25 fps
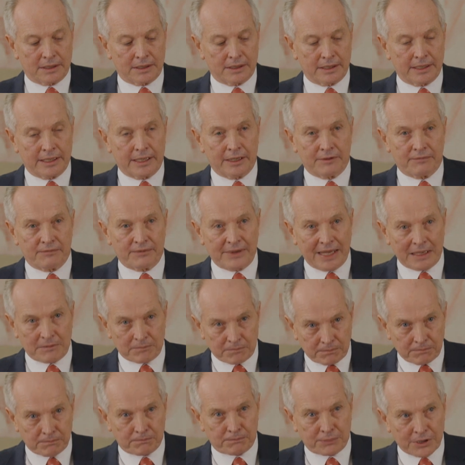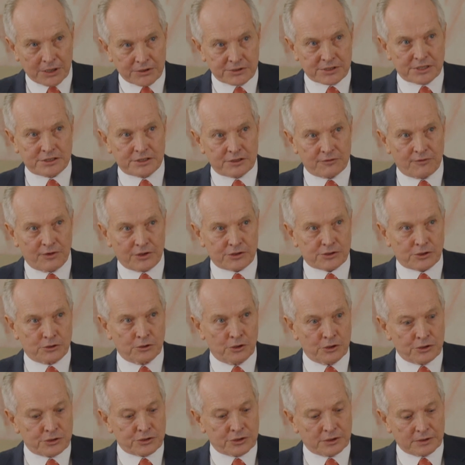that process of
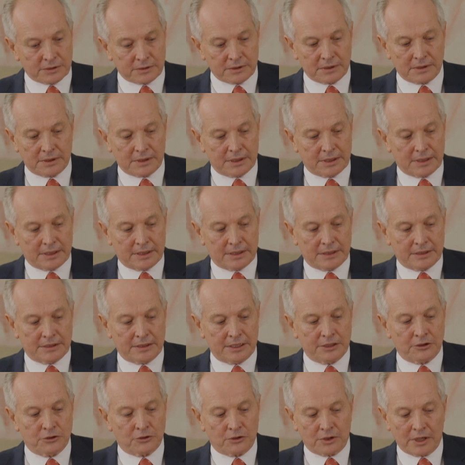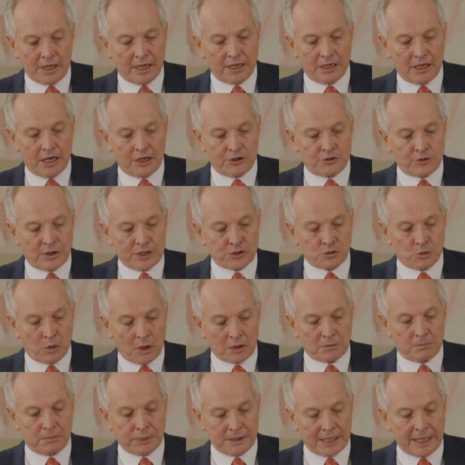exclusion didn't address
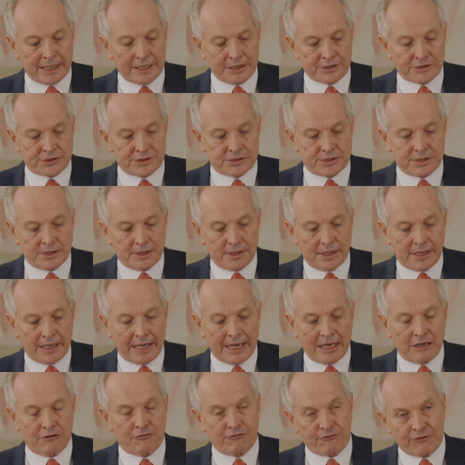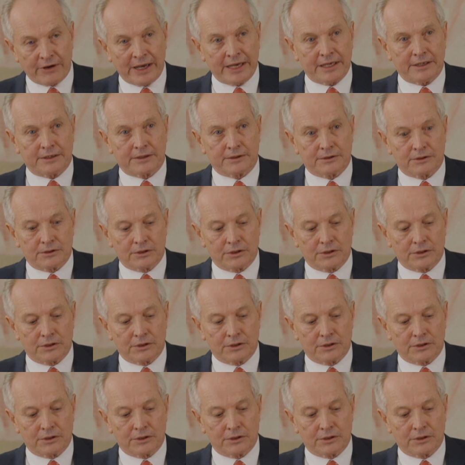what place and fate